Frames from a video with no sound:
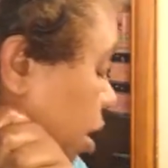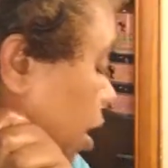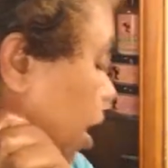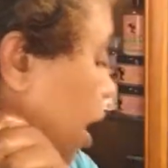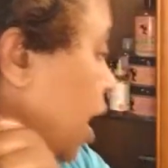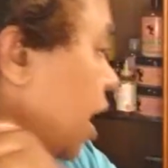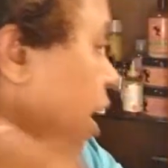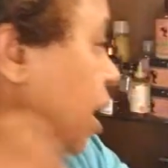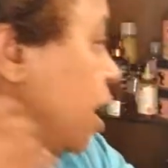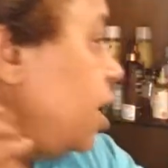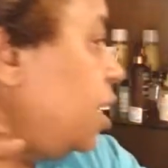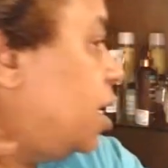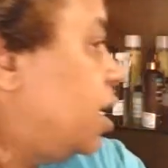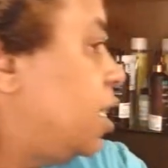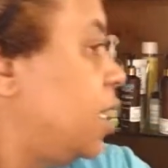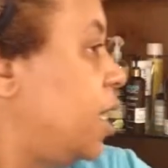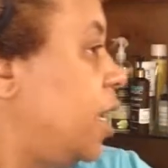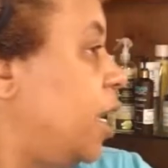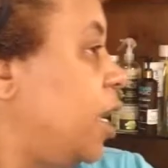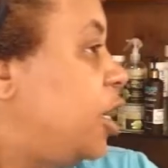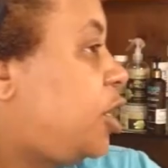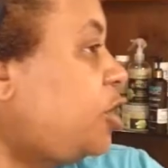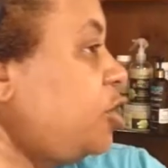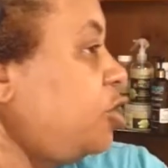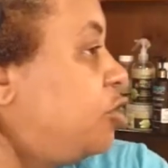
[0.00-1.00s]
can add a little
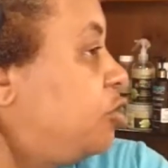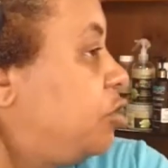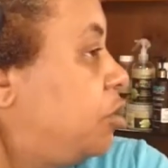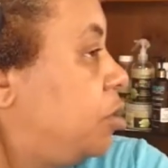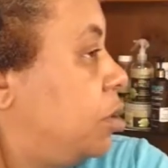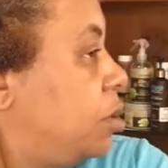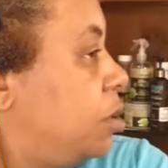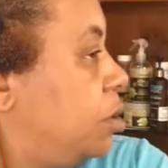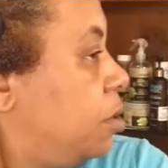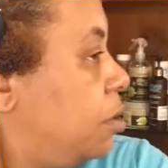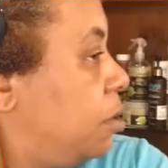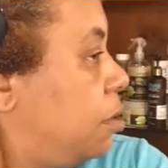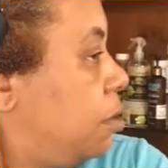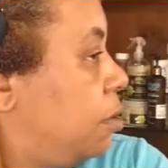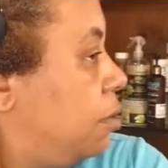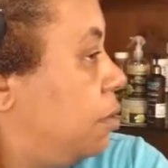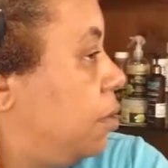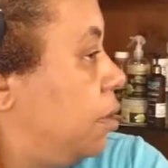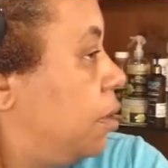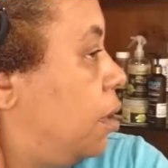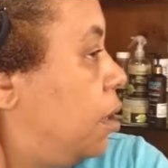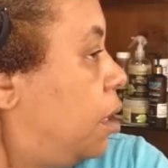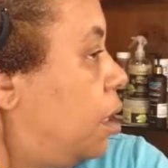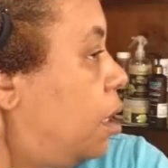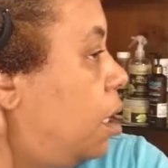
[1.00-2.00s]
extra.
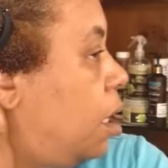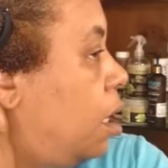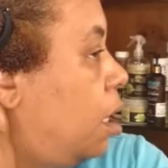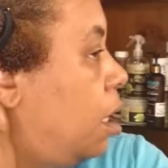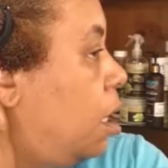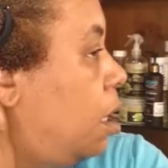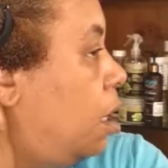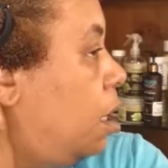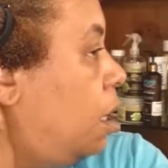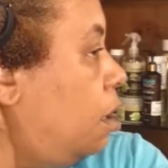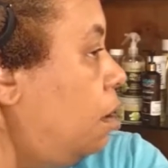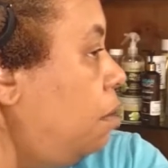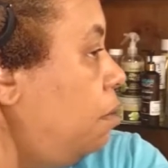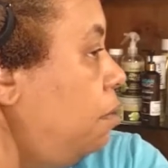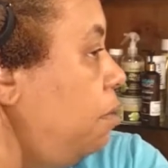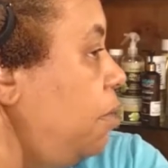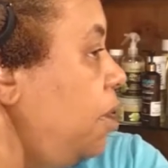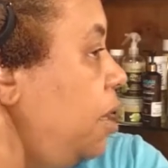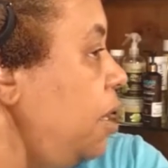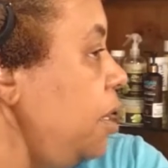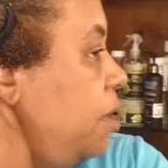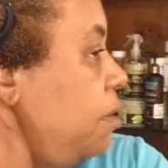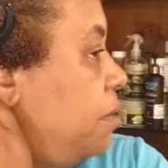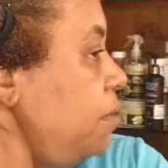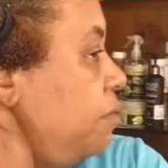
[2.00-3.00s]

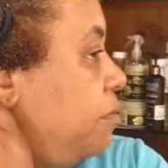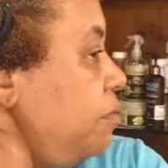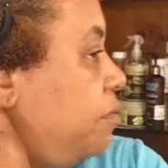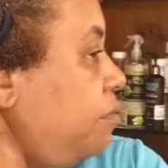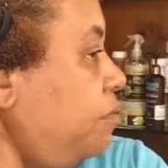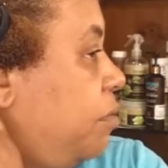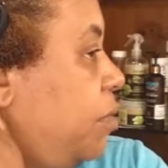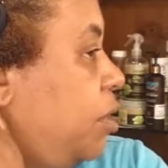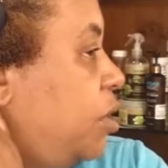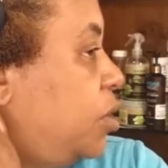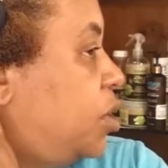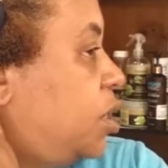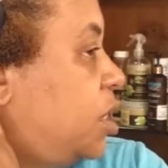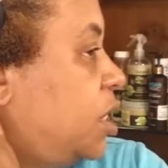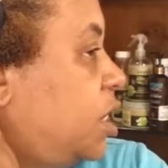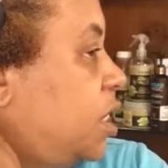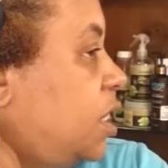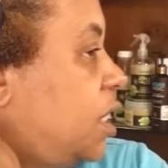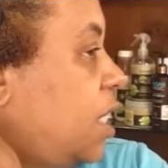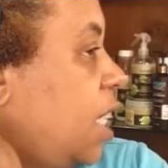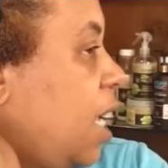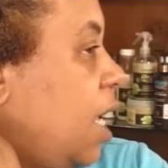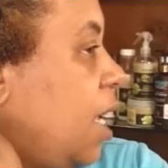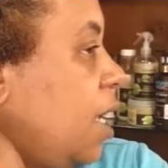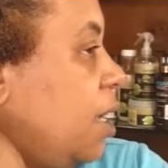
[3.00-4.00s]
But most
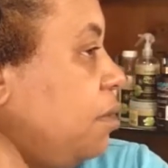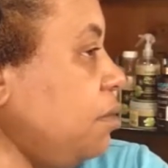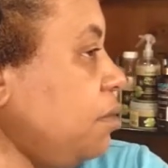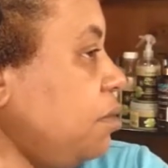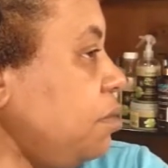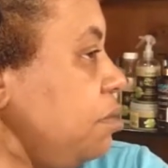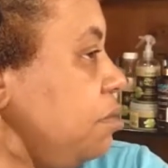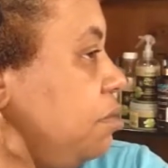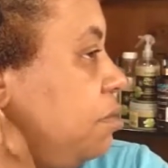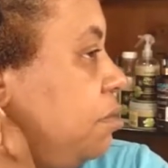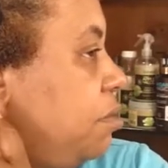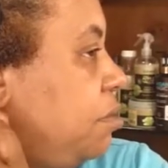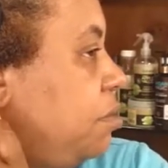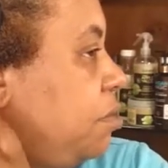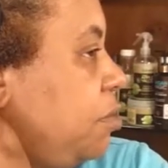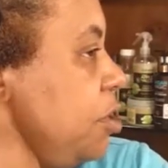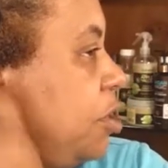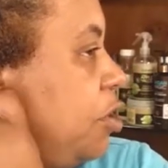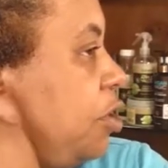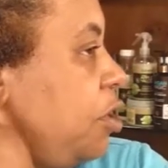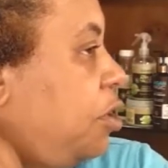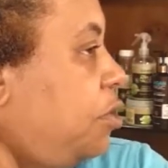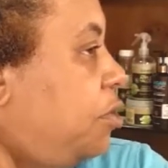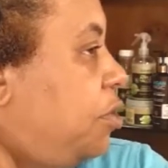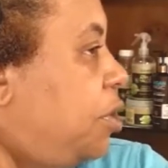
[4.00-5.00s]
of the time,
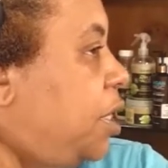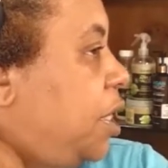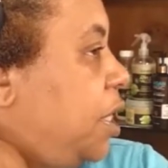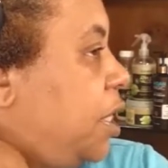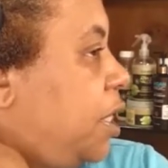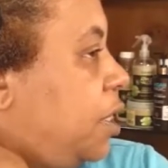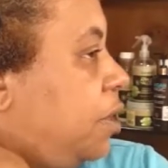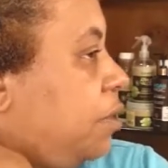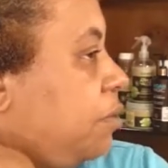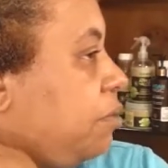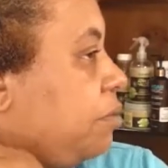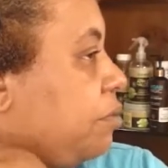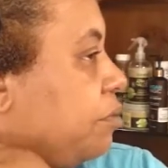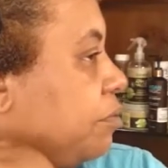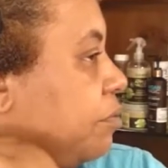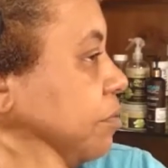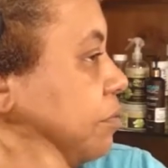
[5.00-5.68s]
you don't need it.